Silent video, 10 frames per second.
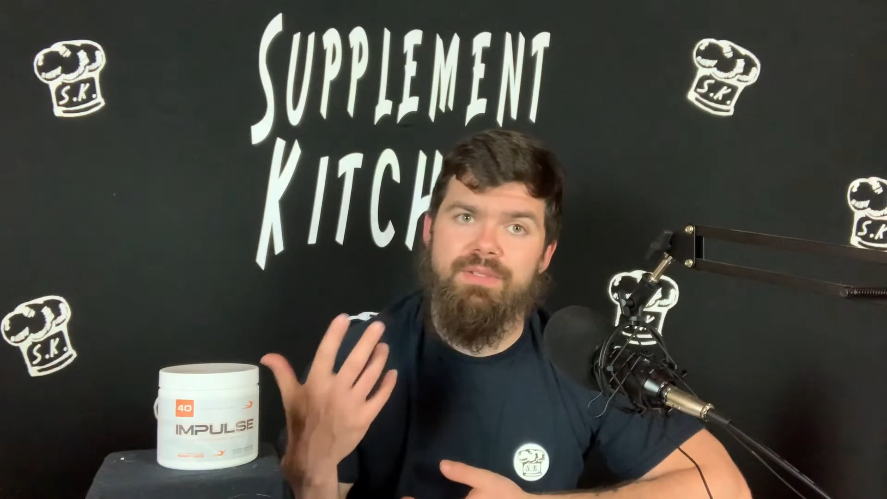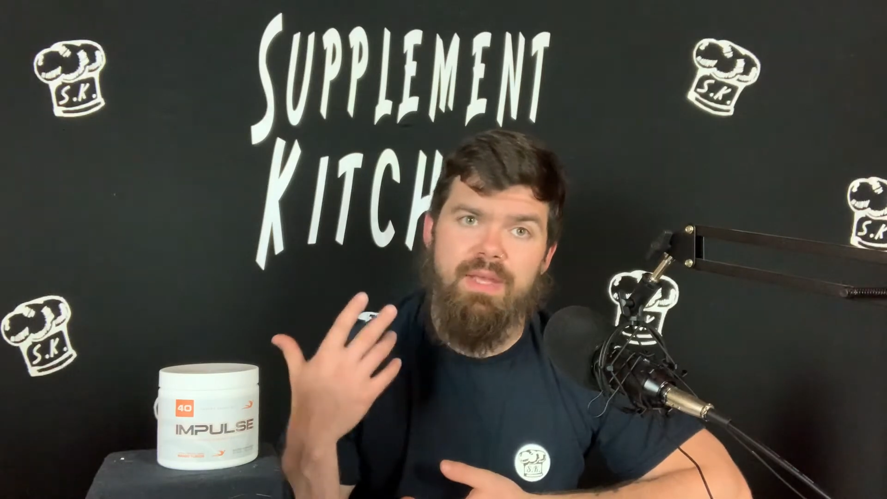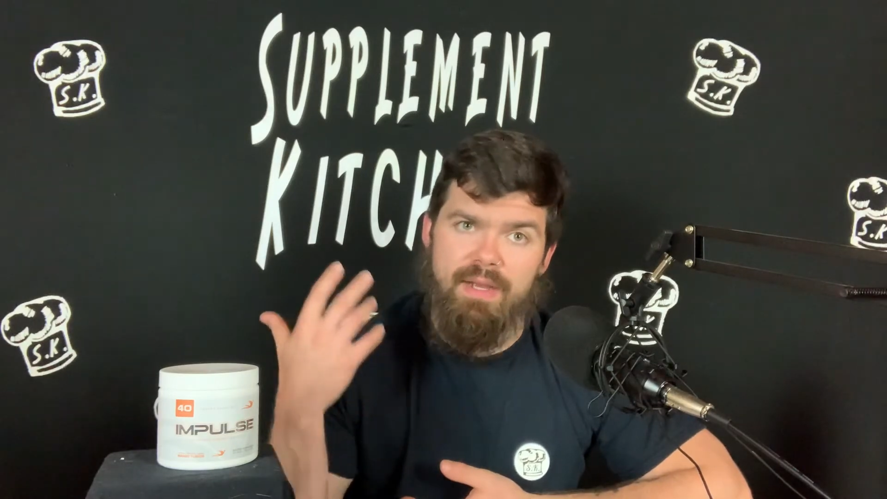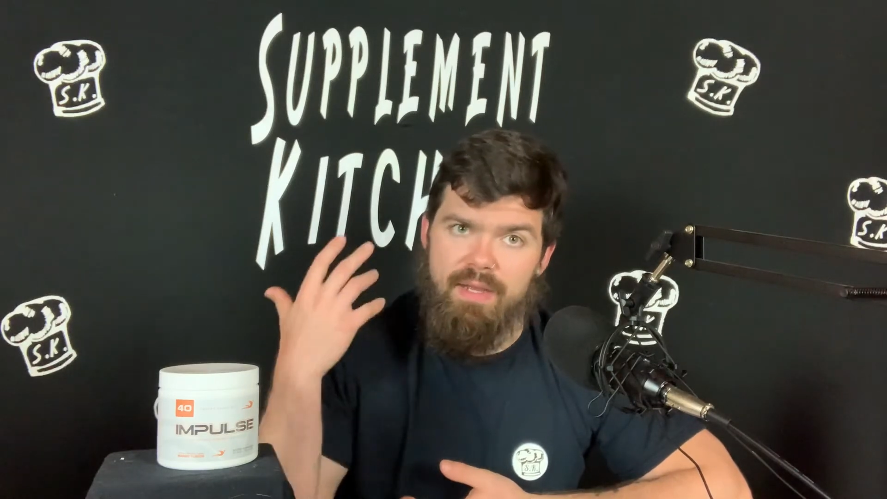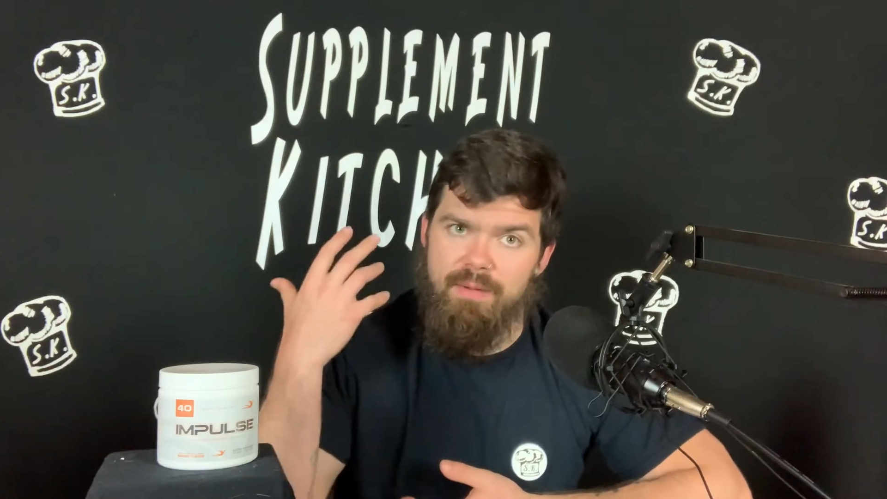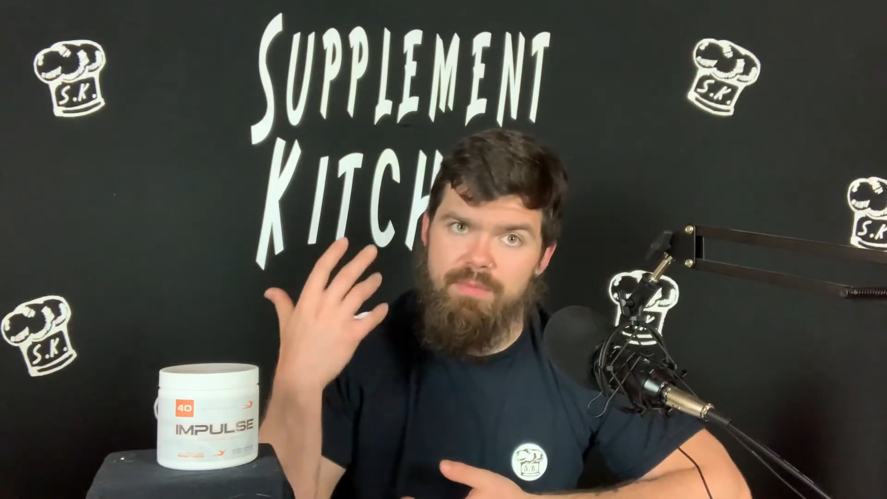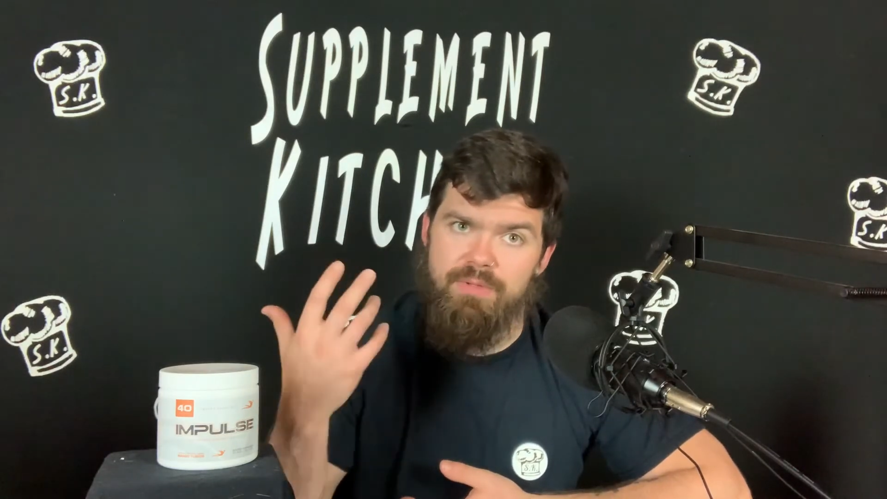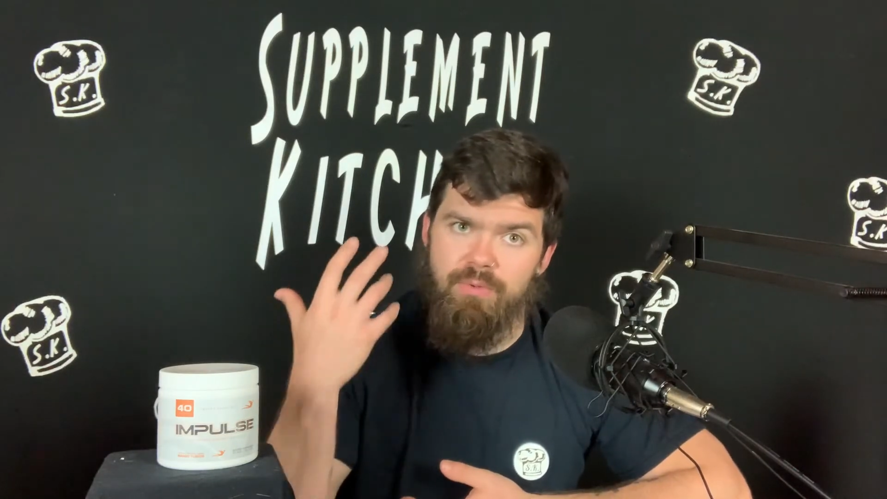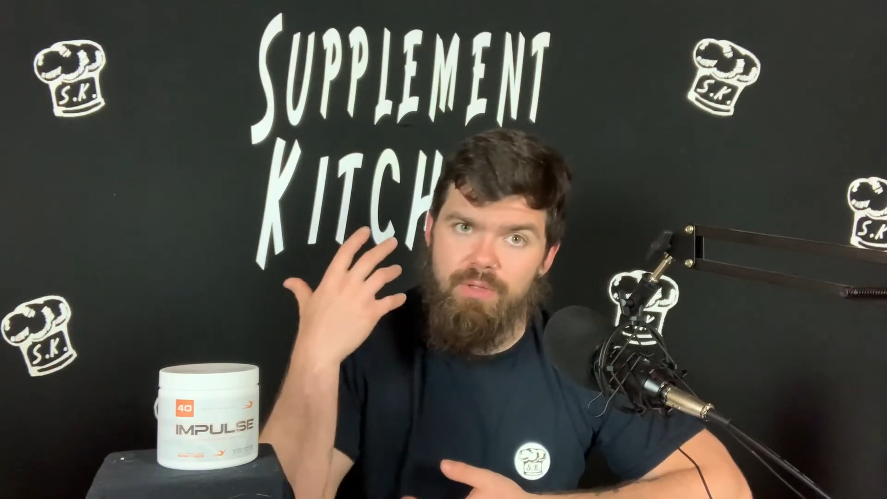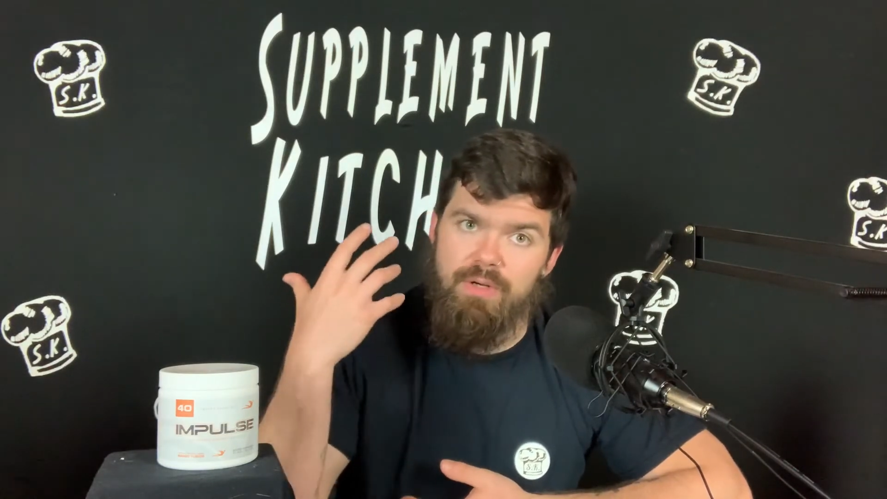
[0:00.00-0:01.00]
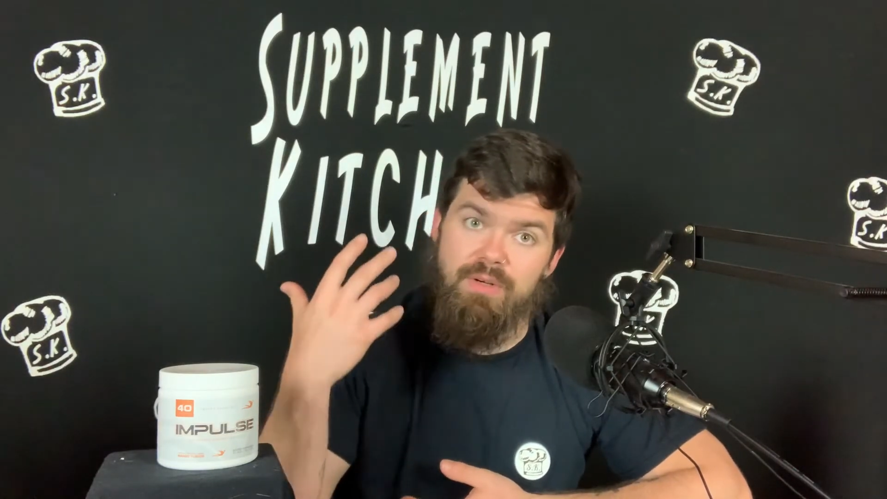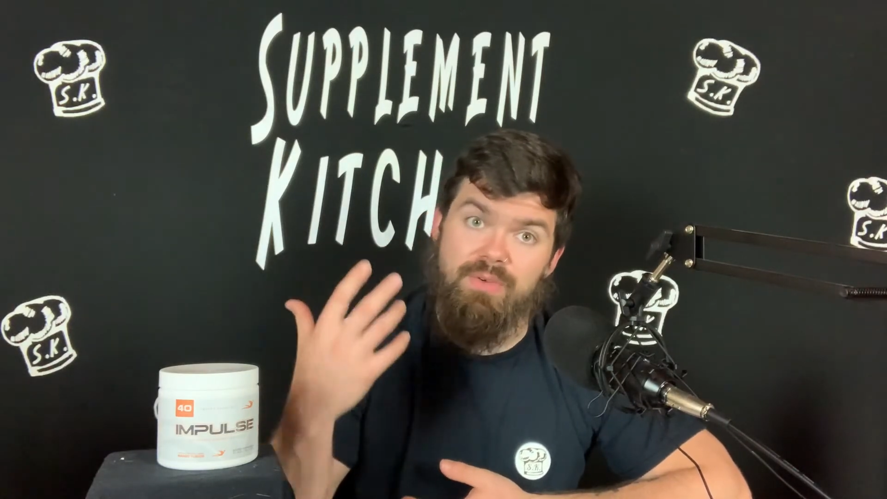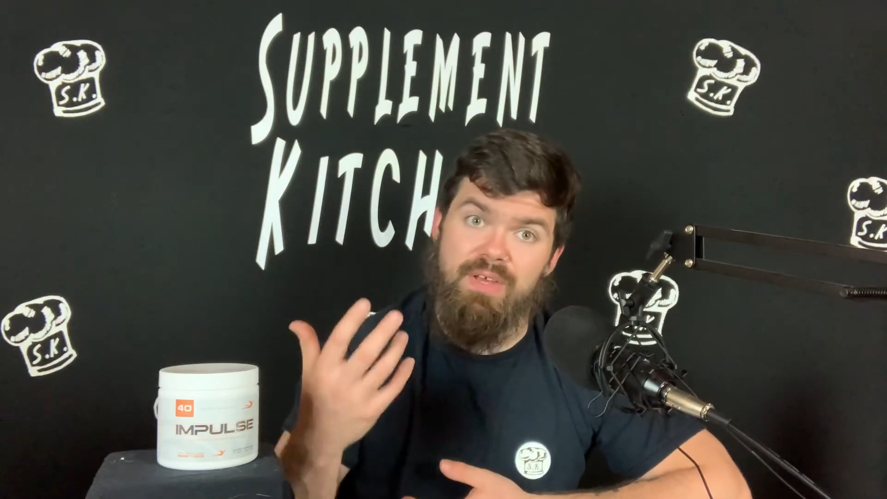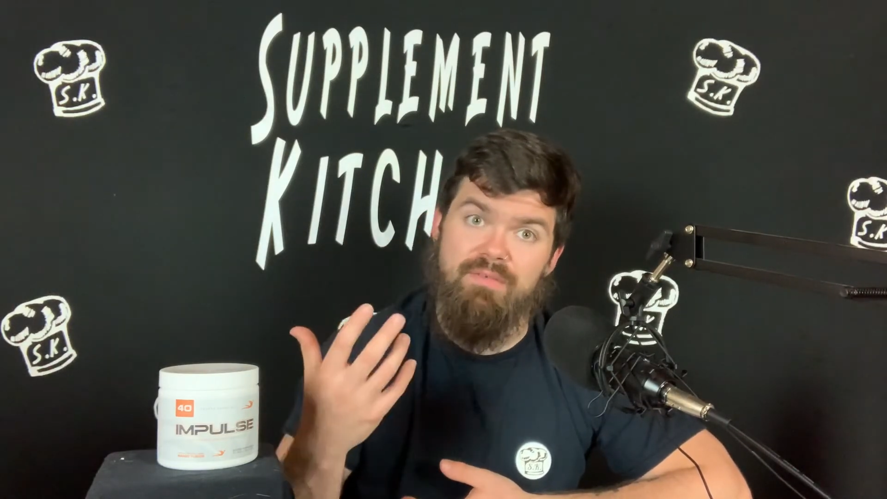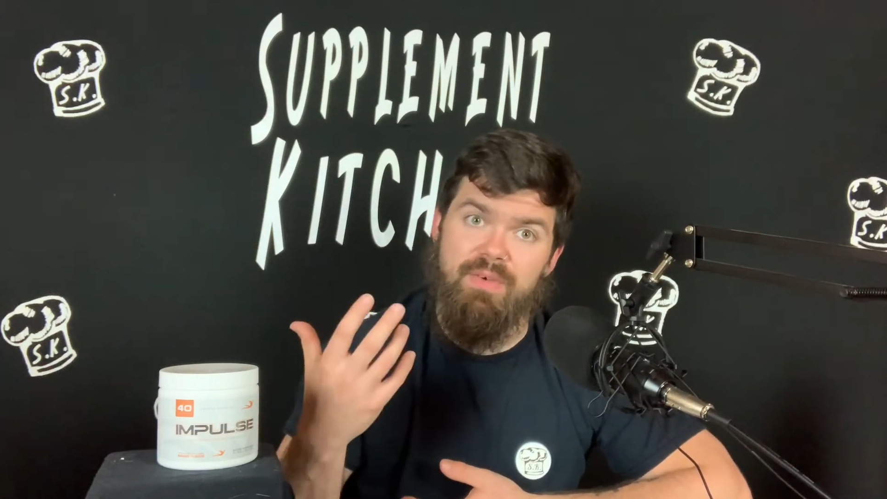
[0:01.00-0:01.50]
that kind of mental clarity
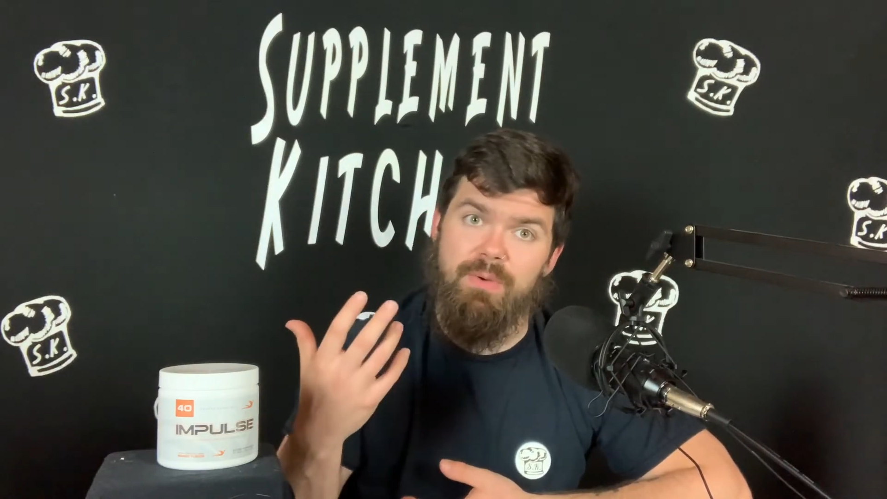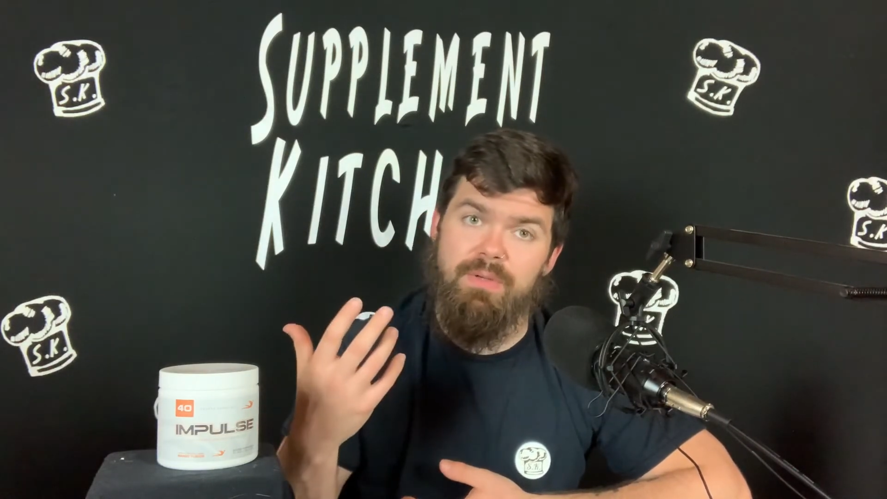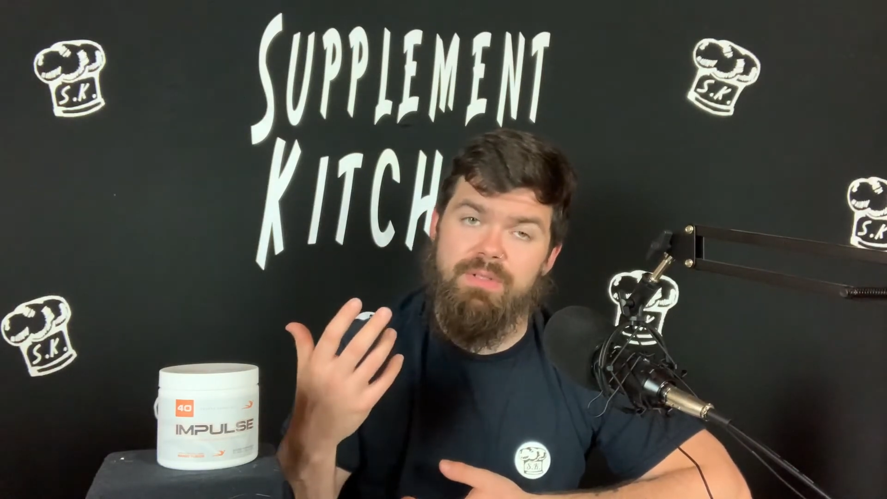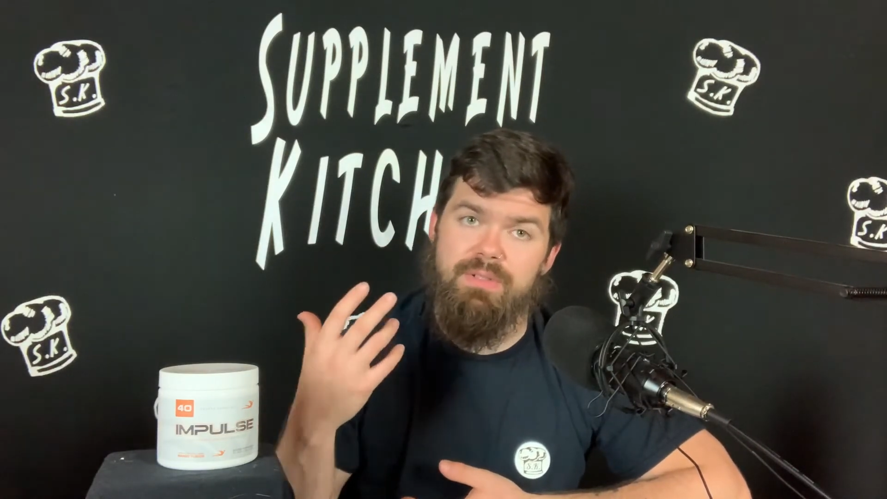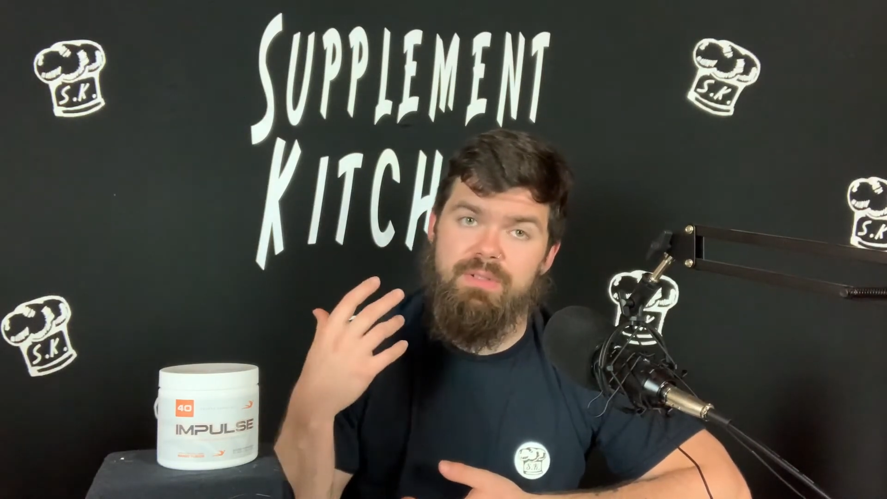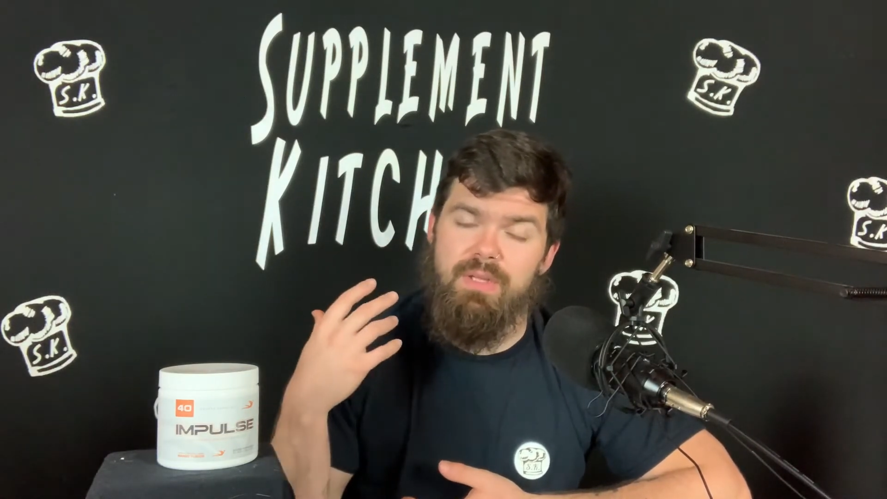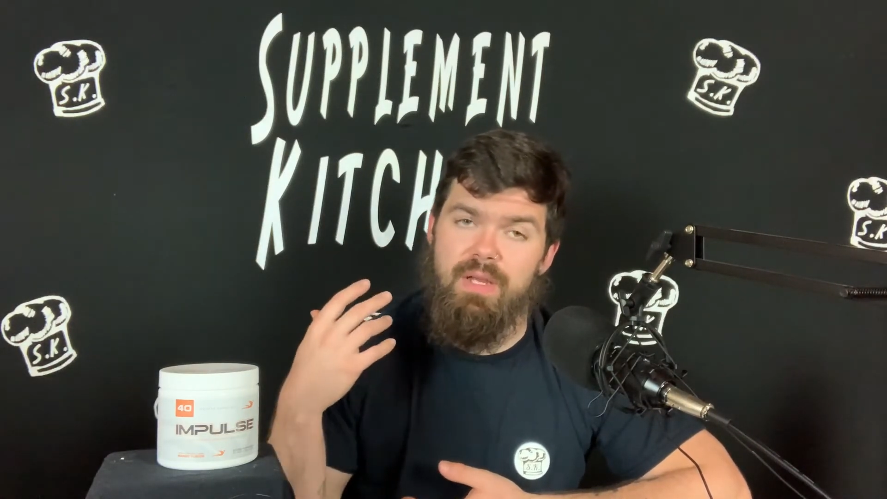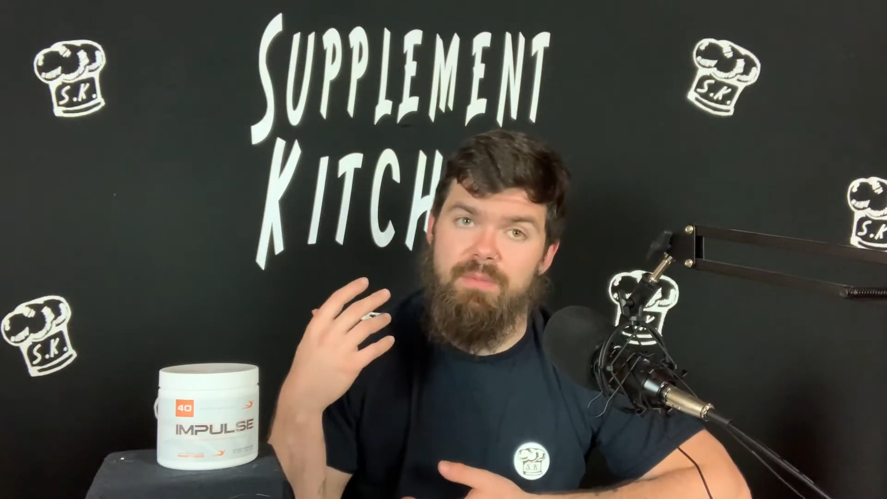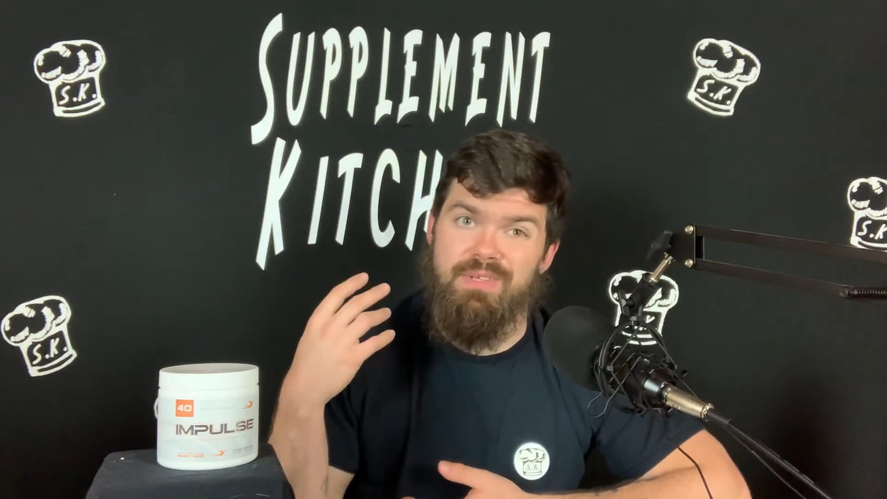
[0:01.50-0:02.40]
or that focus um,